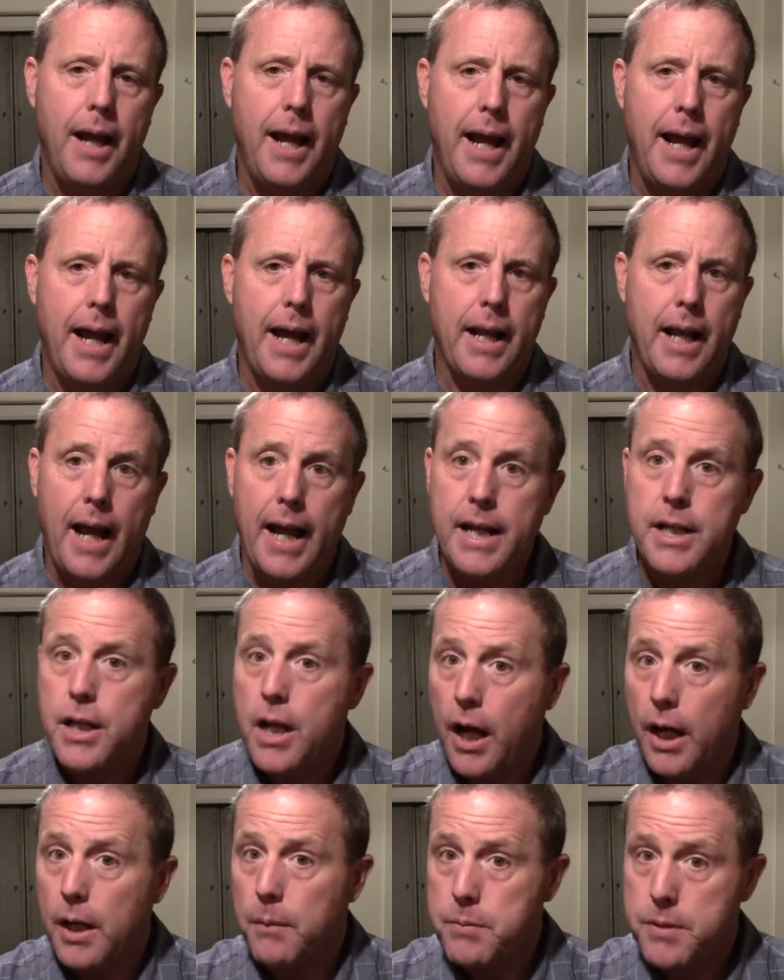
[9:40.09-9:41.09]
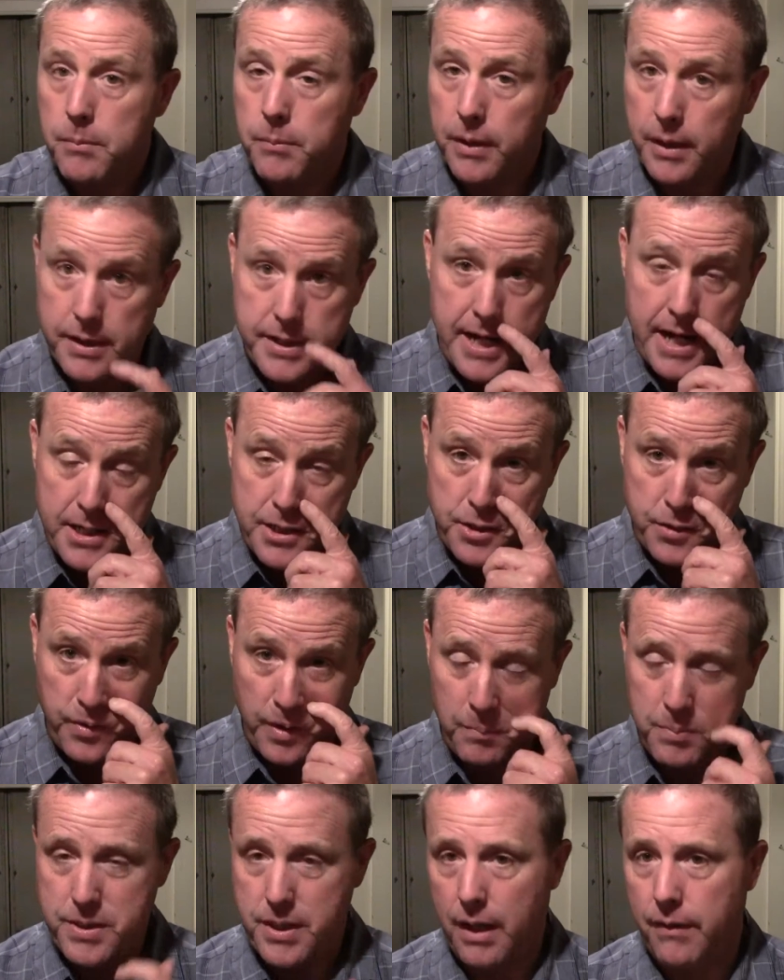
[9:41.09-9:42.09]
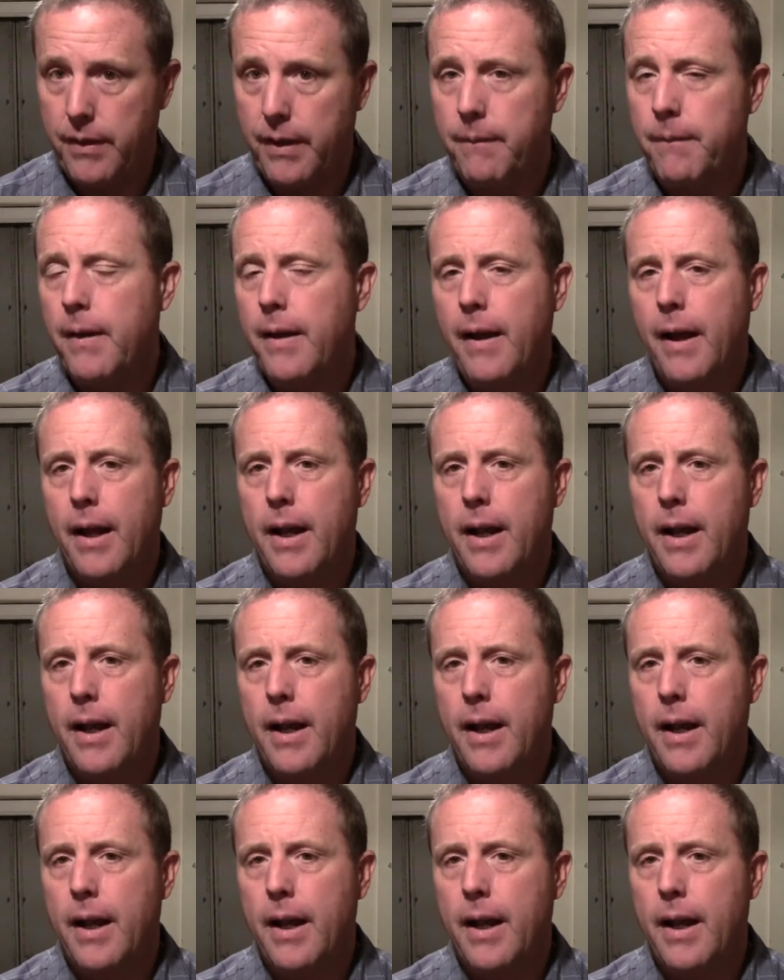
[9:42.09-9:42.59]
And I had cut up some little test strips of it,